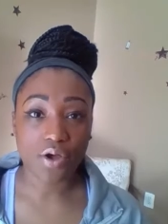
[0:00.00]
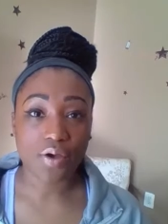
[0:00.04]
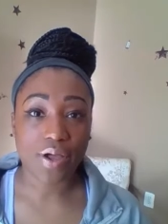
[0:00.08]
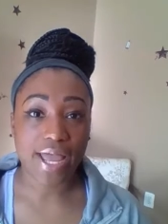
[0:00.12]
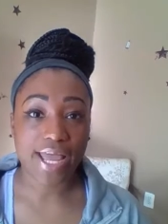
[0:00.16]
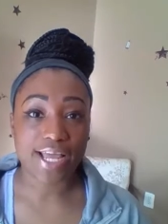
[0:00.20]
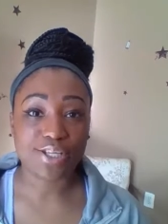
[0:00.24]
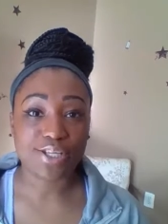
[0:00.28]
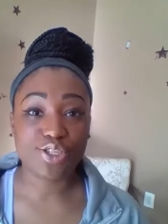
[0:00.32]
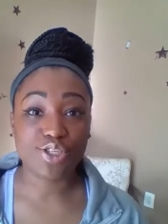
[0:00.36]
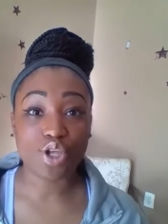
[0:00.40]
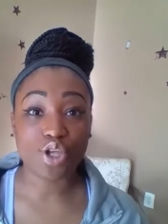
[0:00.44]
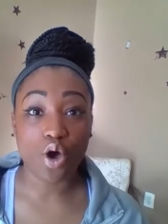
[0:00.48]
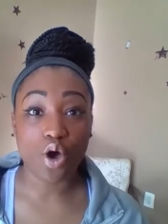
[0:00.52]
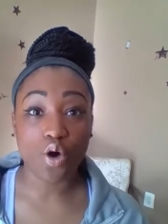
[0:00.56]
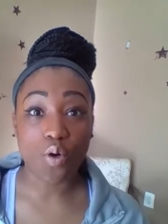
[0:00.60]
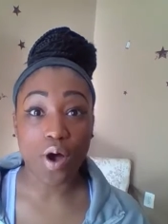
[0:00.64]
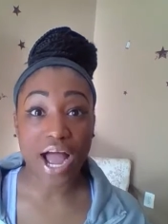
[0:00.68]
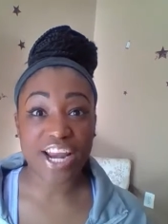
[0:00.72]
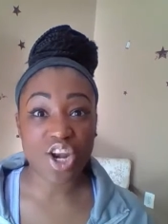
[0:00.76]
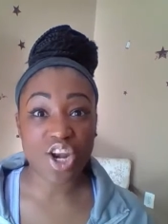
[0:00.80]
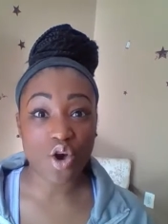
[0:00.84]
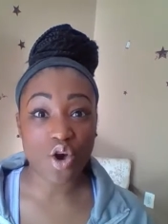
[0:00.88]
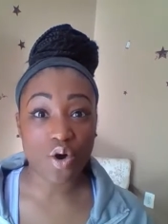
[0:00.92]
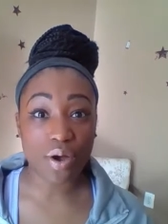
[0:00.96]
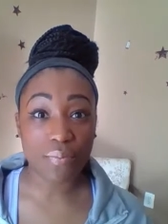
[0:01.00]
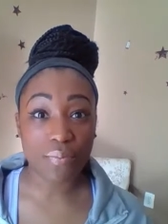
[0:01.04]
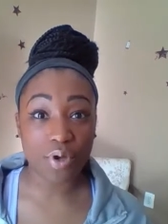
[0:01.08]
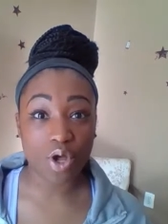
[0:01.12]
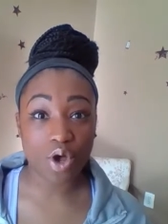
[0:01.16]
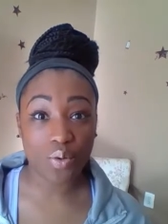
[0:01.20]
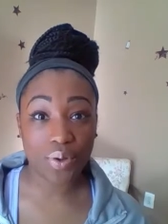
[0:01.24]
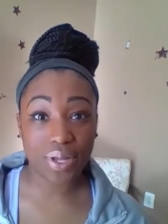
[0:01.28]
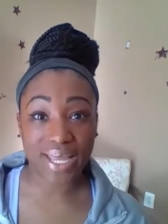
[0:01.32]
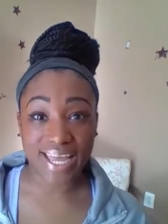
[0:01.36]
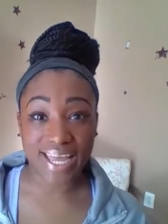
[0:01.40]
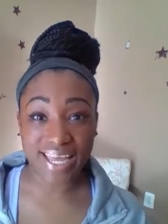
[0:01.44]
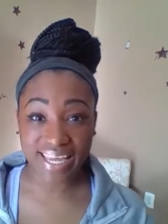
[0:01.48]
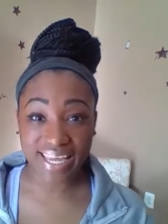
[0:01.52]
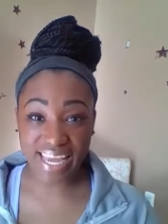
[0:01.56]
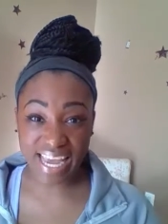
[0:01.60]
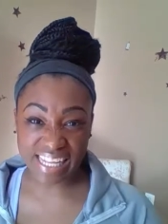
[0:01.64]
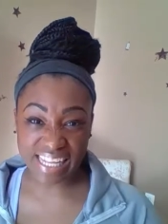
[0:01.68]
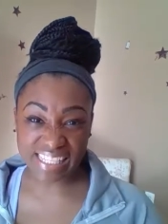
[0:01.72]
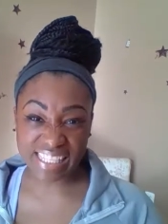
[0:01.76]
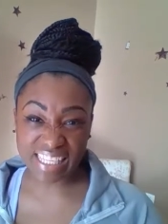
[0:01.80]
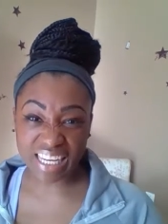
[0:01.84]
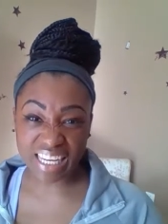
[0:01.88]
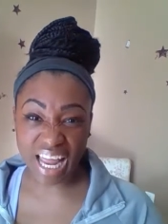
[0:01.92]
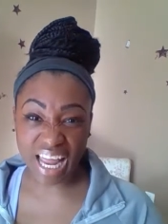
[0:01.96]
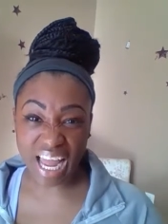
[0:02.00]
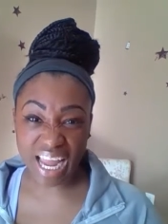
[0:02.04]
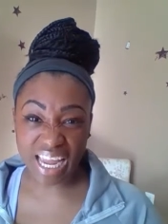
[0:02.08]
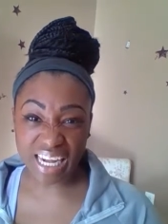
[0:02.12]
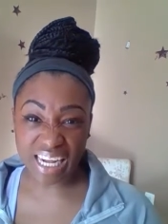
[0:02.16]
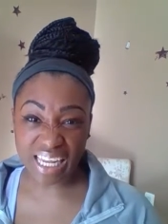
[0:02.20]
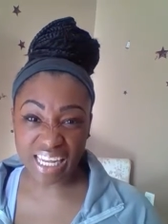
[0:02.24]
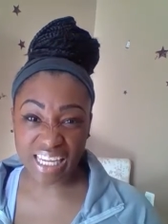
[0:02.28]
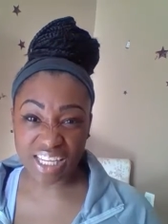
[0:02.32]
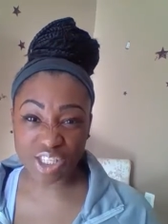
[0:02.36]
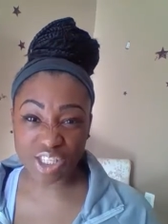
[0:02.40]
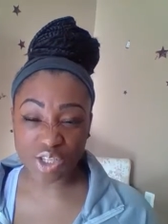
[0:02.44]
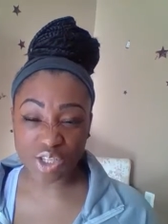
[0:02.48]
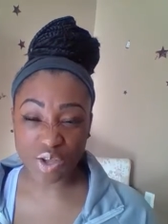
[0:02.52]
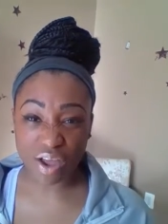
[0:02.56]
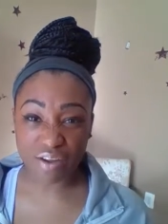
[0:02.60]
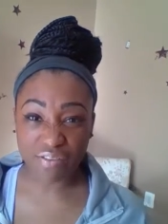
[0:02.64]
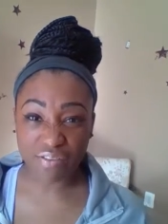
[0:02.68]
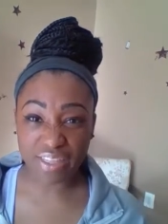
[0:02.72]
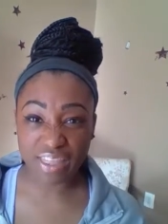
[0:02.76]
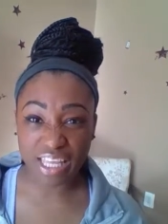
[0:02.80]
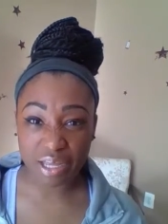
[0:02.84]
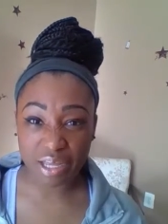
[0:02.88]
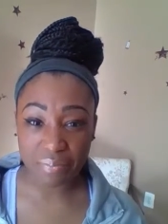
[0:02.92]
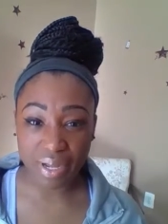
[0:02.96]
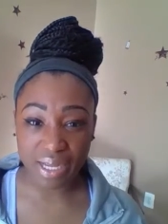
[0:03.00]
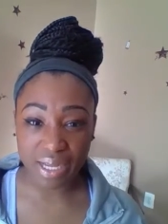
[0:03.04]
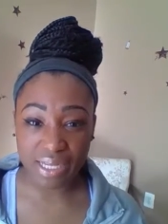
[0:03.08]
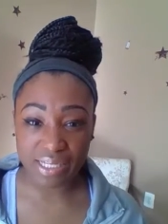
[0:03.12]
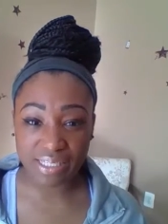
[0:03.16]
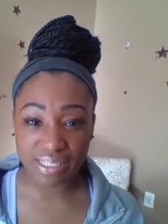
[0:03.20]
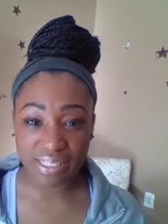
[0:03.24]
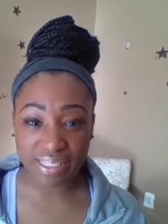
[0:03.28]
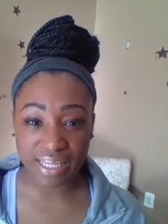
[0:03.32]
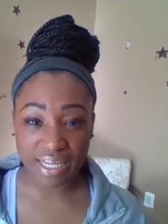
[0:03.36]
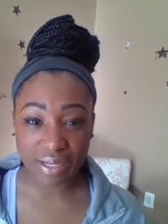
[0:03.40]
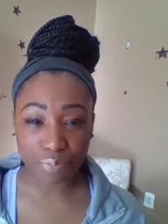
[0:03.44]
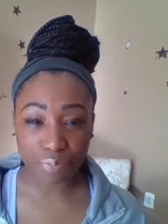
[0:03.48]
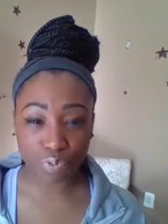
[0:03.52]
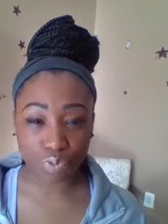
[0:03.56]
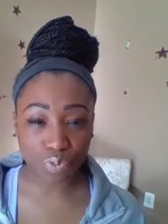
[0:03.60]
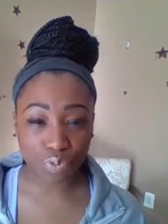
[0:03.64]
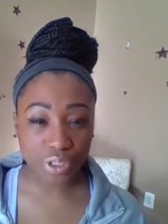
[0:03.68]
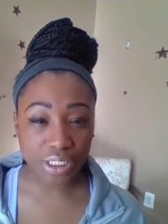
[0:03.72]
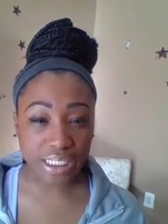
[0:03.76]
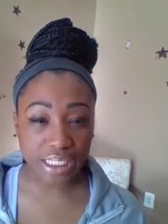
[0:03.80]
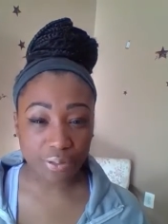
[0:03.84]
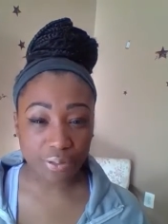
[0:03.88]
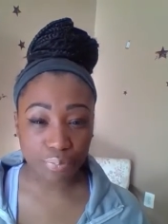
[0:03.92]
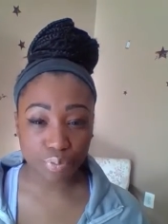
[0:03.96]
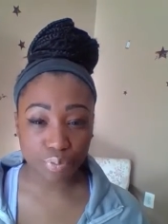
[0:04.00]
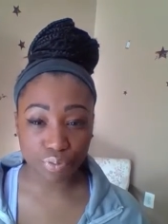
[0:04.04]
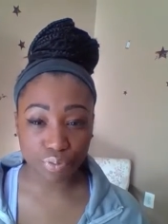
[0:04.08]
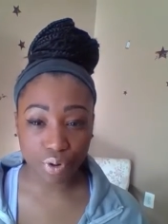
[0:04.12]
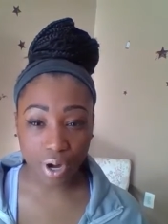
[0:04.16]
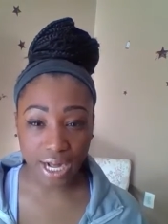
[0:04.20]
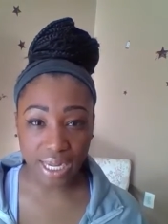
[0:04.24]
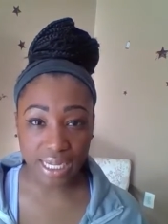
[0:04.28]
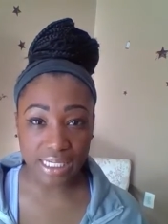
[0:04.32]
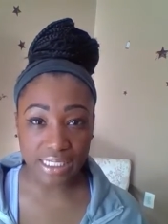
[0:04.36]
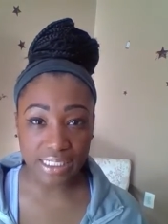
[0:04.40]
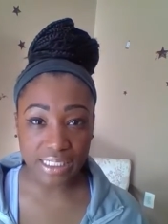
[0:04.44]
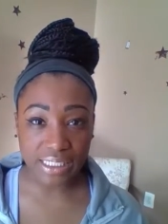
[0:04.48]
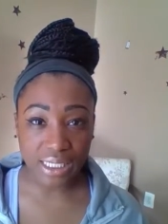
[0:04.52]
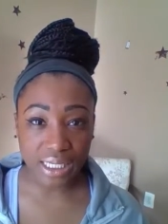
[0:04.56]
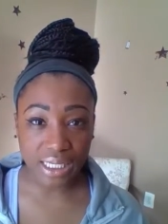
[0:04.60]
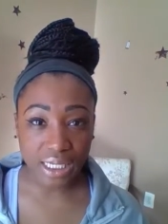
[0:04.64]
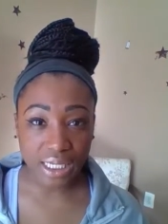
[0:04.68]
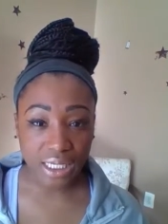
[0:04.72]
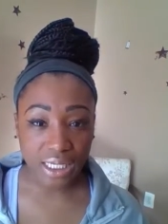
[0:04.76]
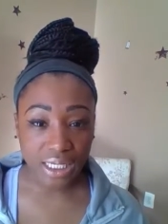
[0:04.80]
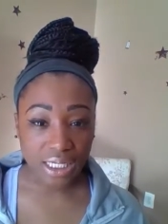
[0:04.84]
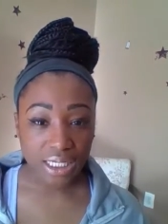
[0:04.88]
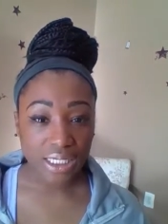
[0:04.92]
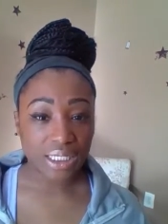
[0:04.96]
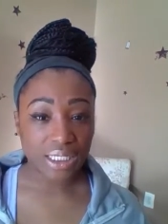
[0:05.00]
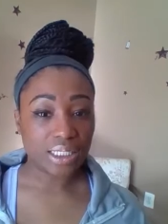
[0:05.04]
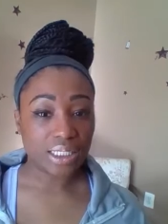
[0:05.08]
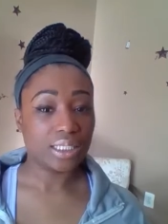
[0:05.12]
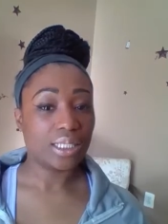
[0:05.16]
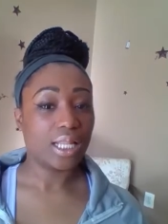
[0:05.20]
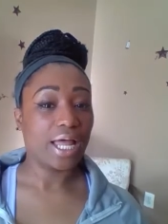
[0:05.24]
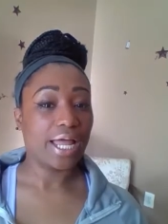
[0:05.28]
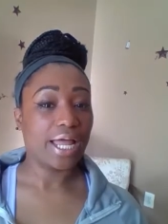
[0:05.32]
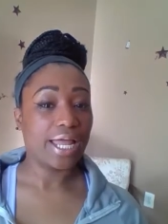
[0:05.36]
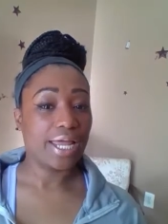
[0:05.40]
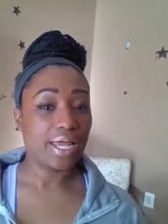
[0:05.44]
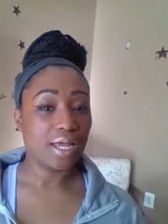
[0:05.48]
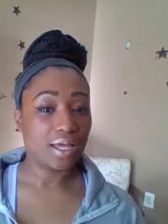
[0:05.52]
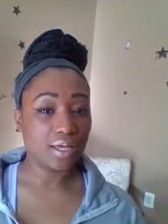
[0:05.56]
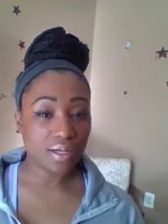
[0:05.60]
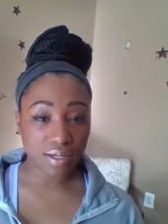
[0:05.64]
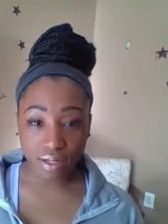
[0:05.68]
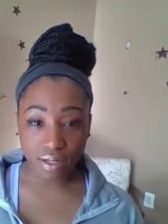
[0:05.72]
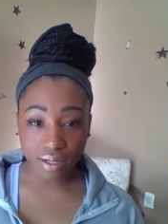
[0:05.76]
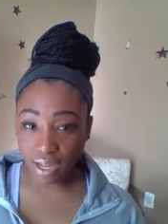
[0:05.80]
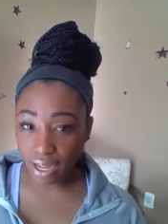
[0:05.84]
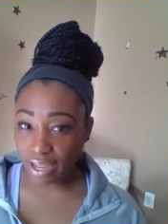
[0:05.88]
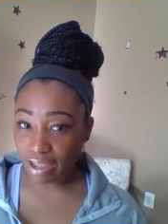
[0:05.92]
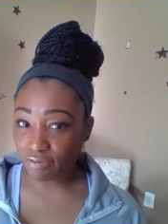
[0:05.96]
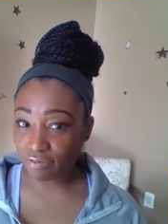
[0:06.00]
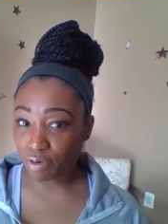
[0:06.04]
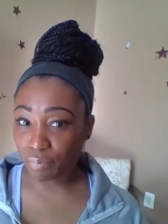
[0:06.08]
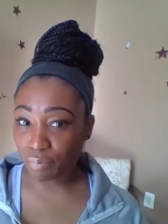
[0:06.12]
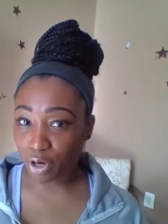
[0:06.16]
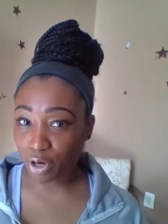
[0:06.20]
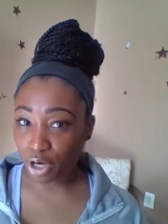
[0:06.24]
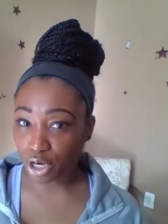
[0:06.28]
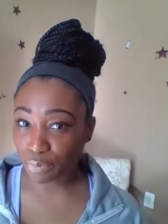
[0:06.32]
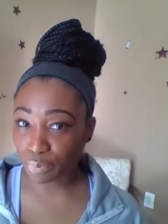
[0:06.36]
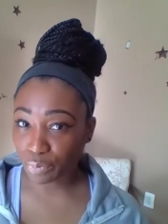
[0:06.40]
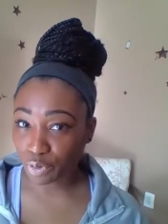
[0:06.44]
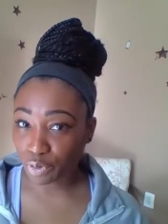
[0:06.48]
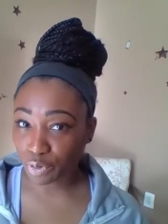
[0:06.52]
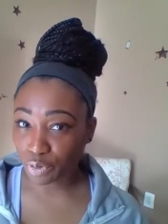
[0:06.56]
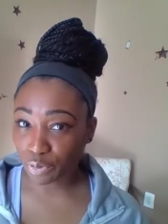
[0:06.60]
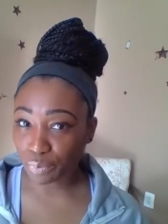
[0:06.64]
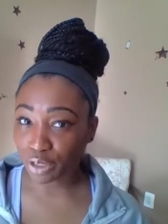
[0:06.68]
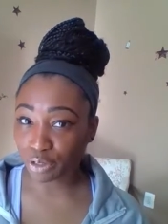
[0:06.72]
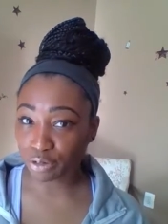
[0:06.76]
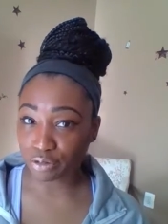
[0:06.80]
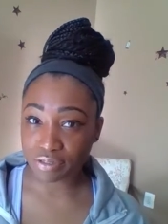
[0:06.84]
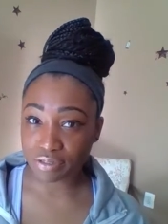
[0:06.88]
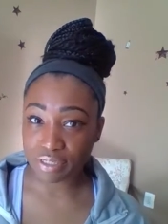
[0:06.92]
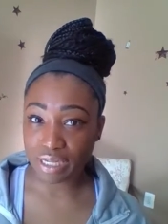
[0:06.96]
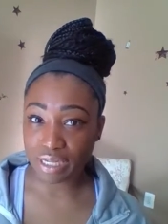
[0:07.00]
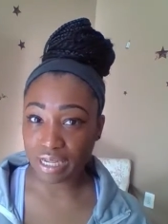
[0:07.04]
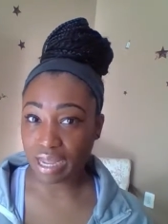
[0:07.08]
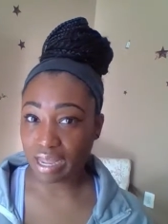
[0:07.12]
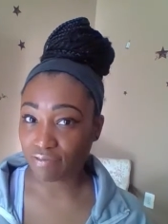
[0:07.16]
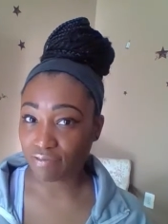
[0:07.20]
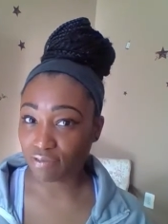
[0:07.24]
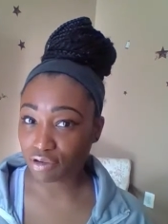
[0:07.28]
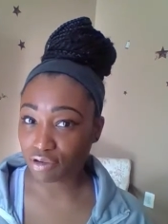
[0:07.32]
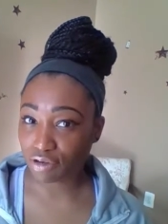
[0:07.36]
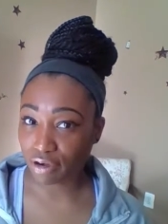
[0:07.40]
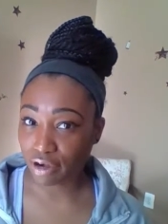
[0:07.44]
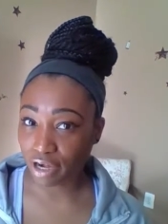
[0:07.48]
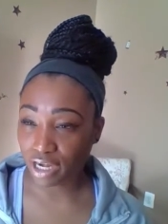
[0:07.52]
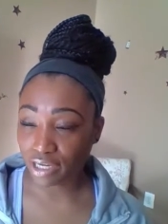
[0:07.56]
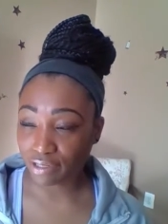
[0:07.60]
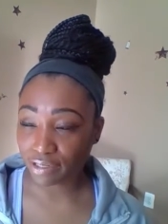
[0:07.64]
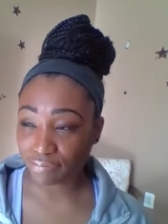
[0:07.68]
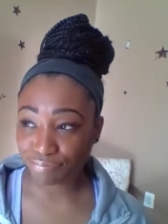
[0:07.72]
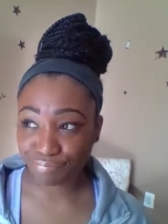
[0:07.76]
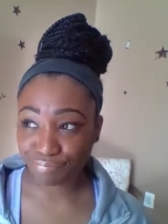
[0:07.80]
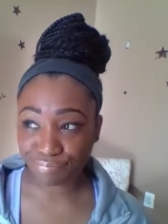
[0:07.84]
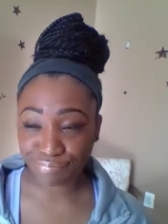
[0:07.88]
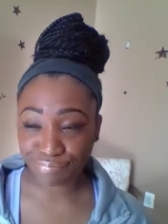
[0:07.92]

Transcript: Okay, so I know I'm going against lighting, so everything might seem really bright, like I have on purple, but it looks like I have on gray.